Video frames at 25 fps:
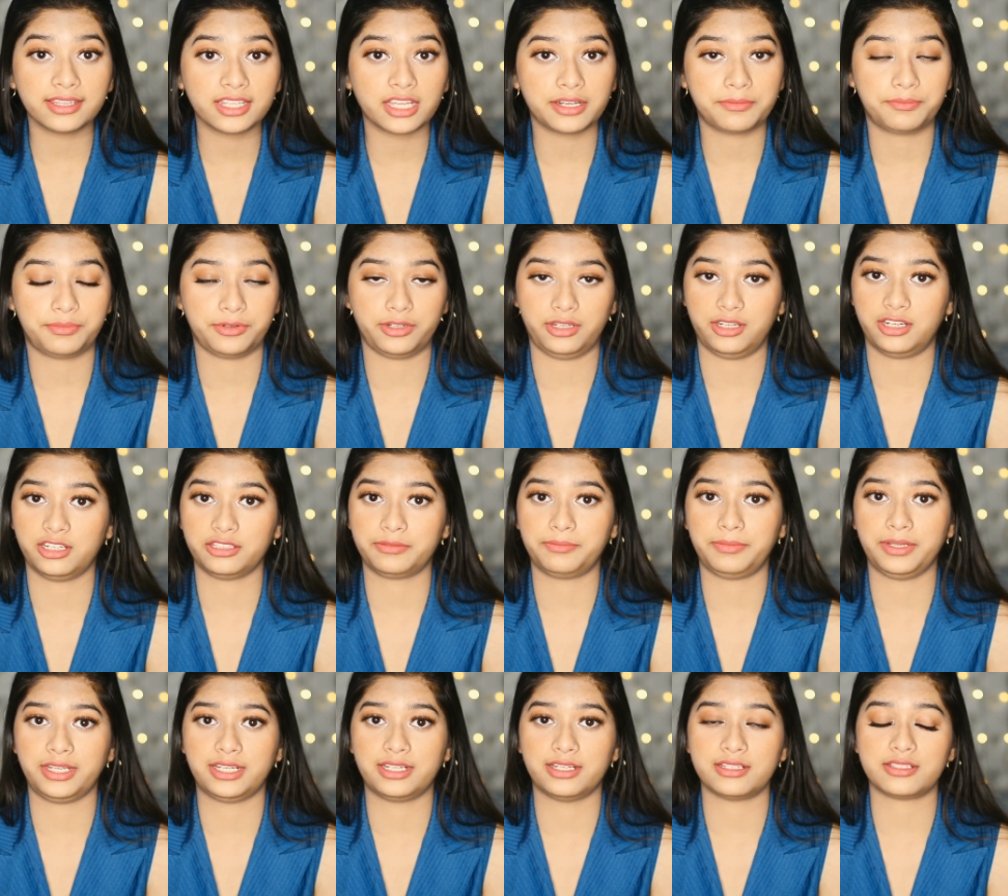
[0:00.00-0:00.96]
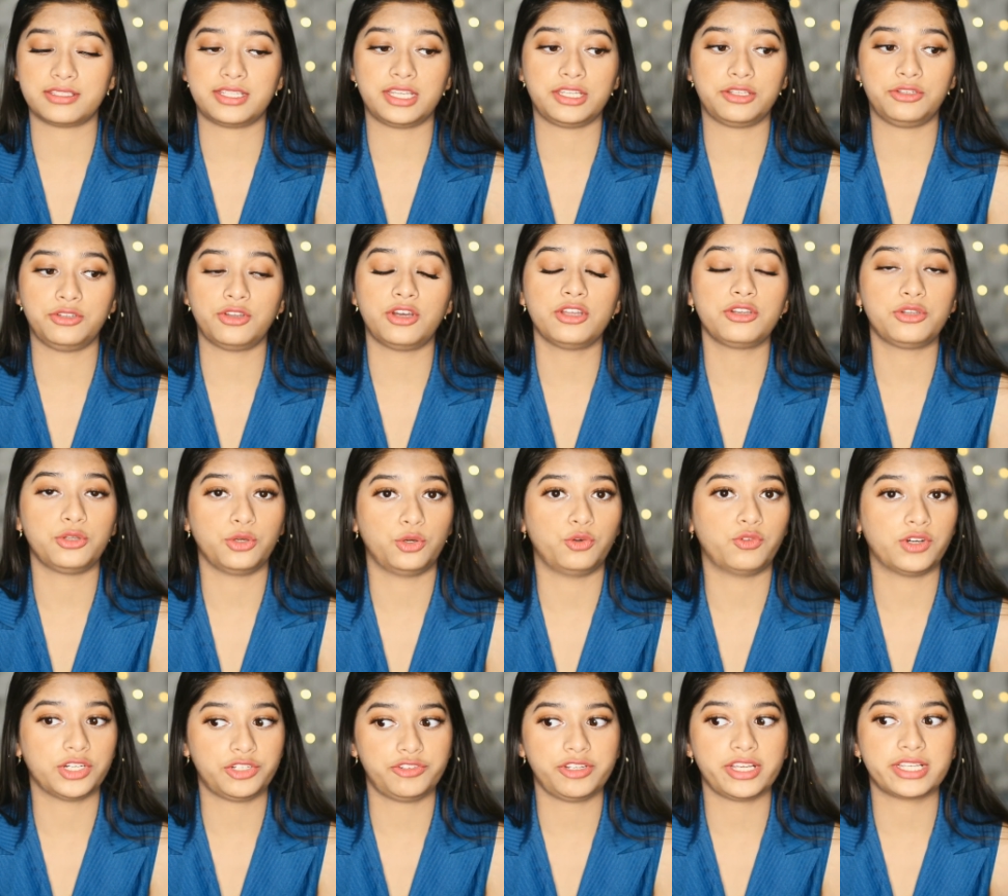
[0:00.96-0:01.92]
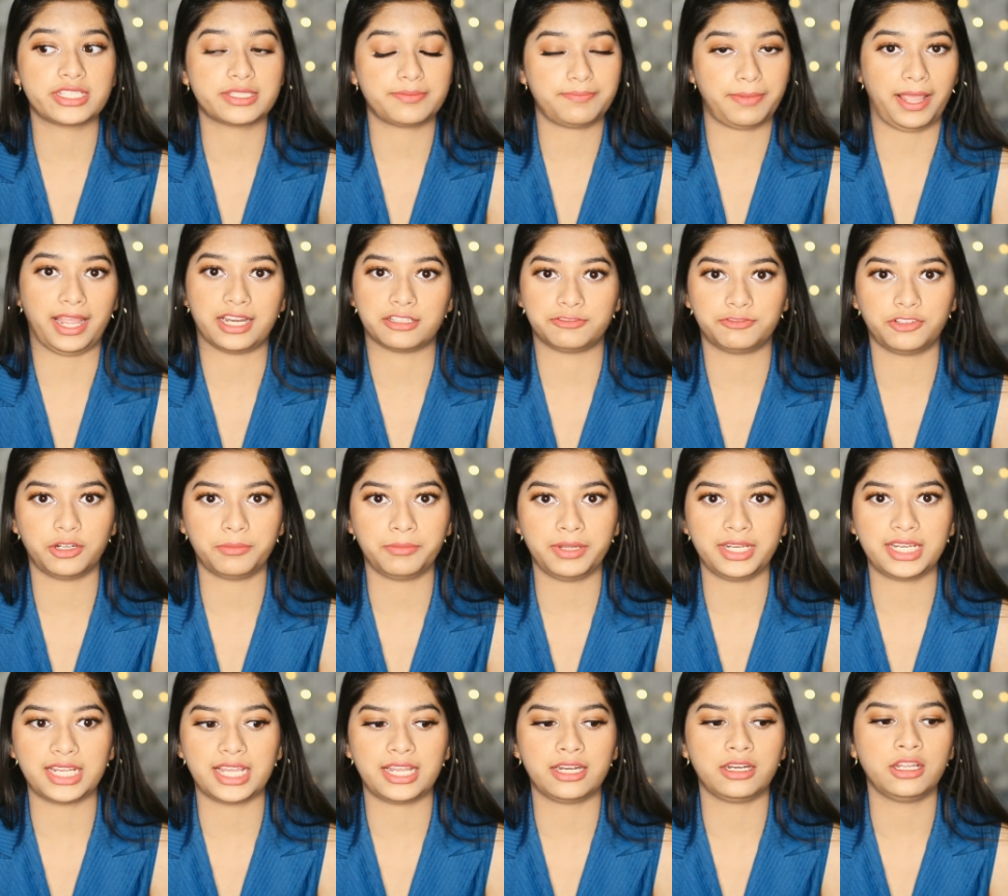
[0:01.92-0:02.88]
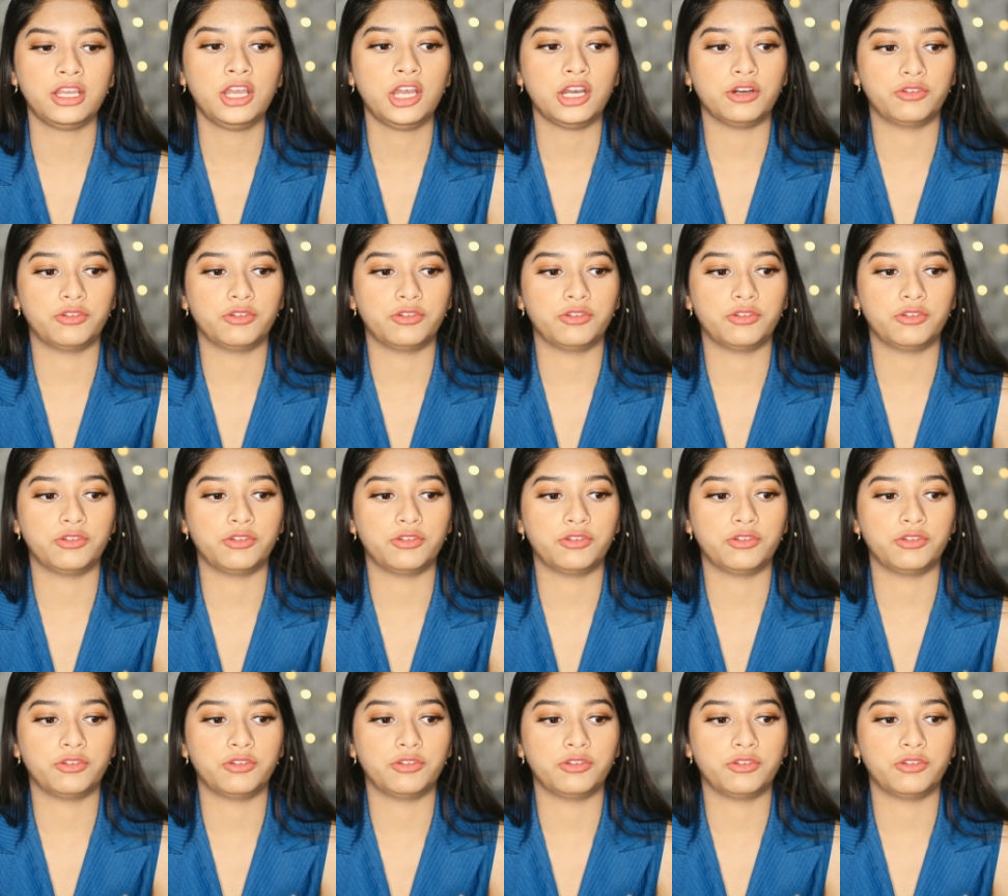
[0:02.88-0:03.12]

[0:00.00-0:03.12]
that product because they do not know what to expect from it and